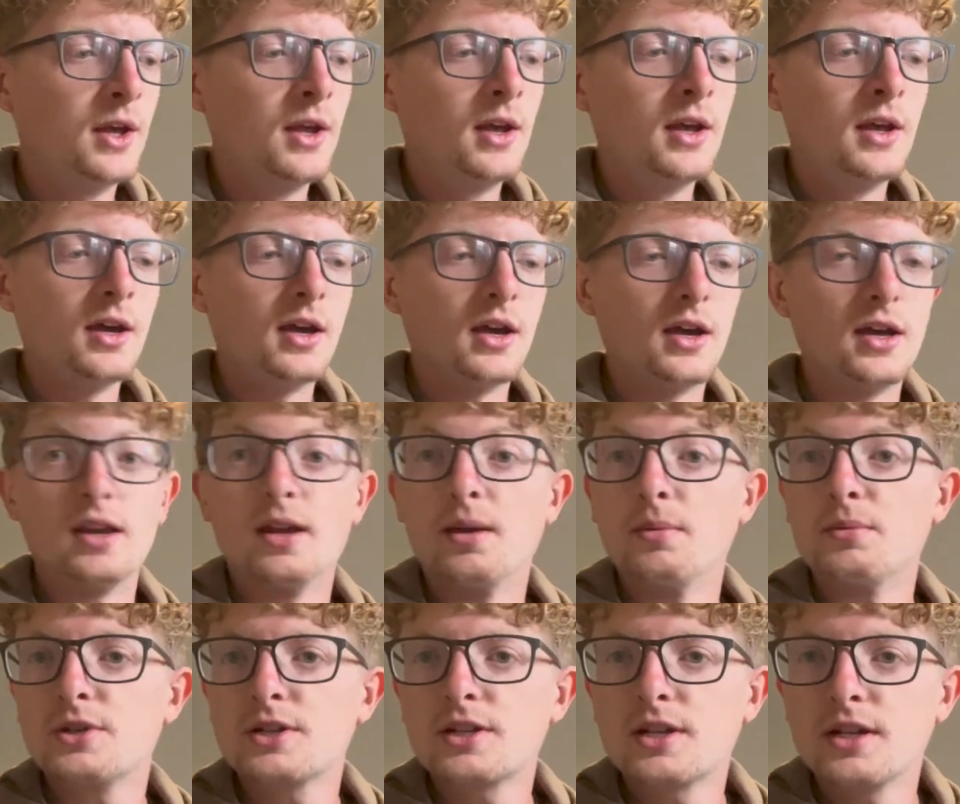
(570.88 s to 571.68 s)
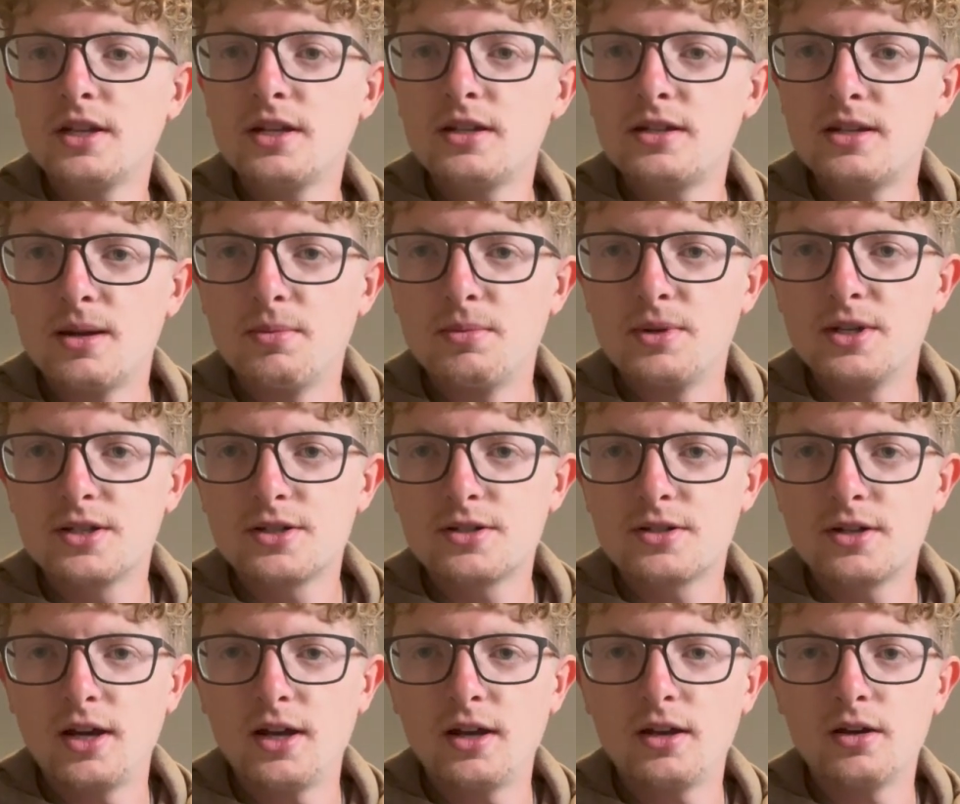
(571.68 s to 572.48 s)
And I'm just going to
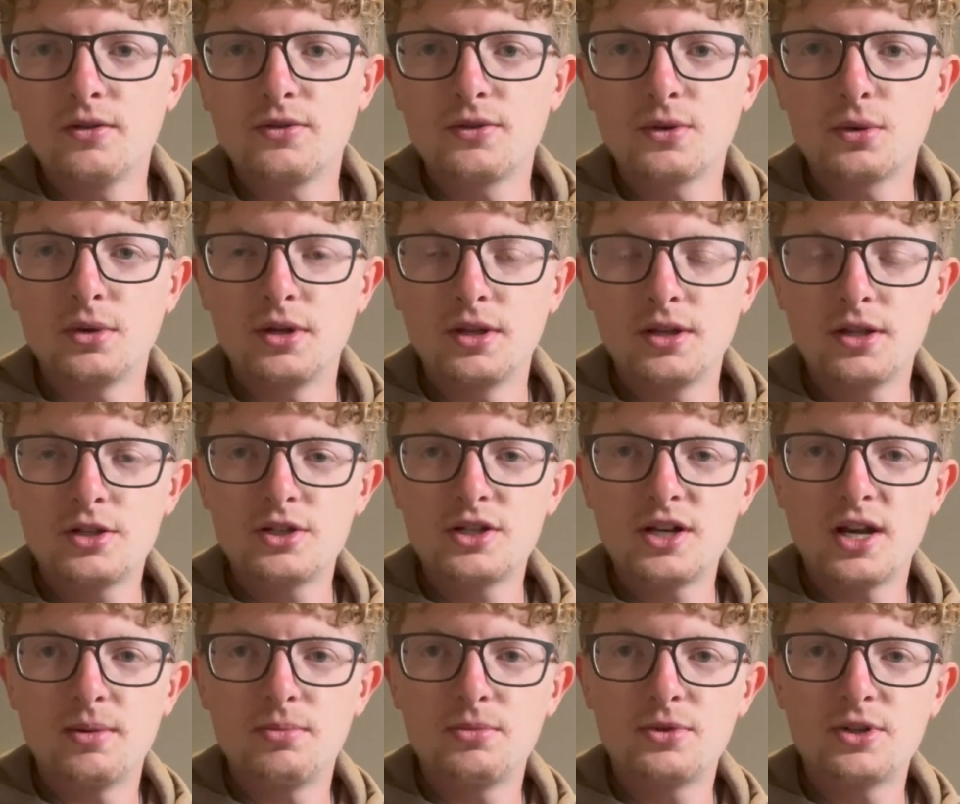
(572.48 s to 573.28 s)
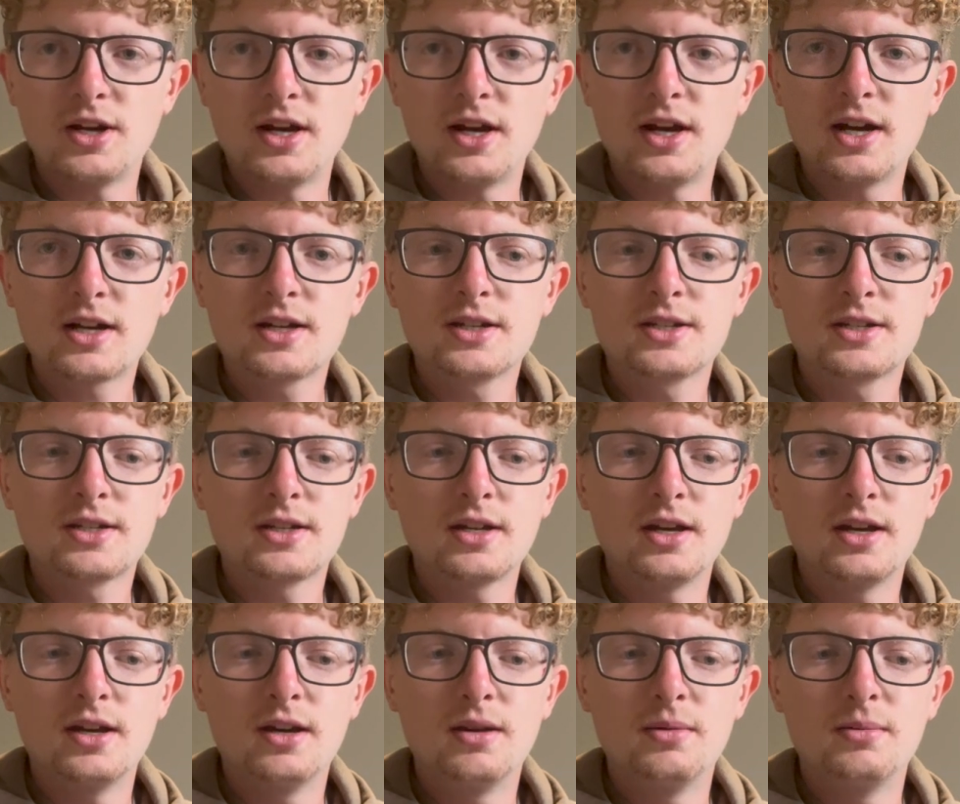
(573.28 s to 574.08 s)
demonstrate over one of the jam tracks
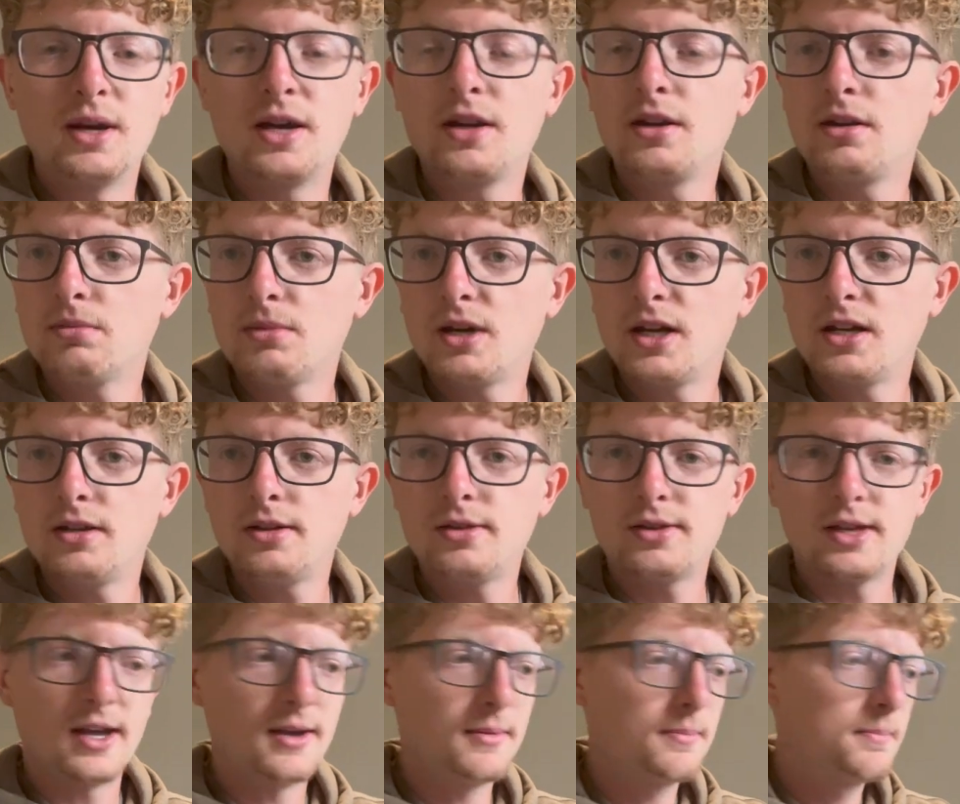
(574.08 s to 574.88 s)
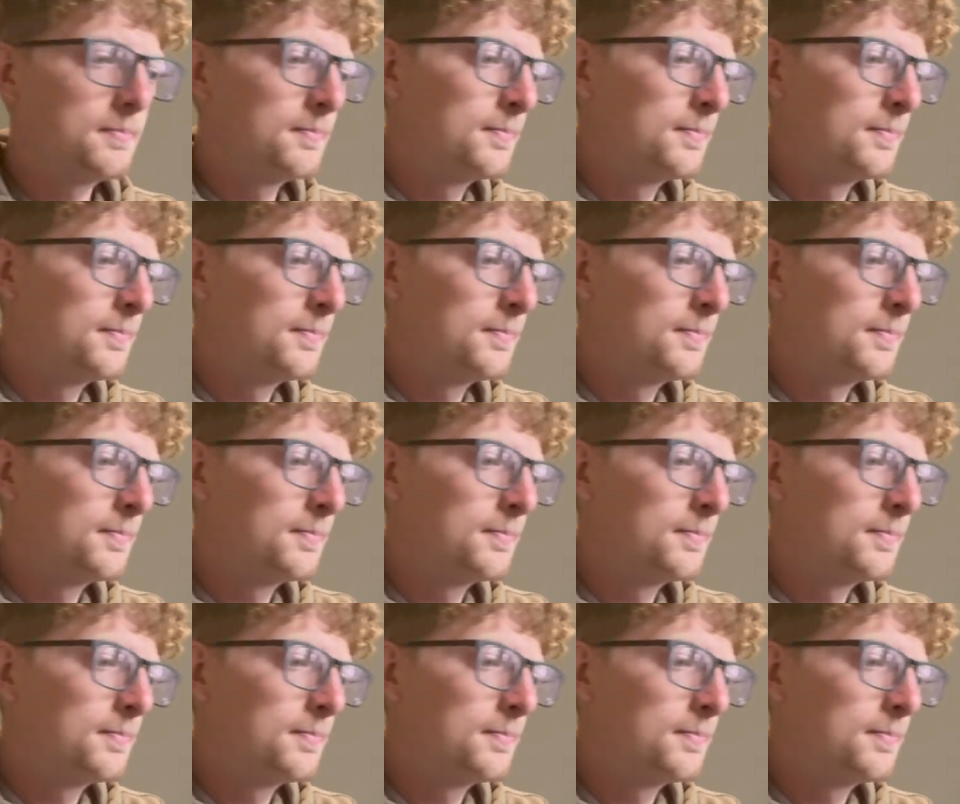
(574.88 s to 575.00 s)
how you might do that.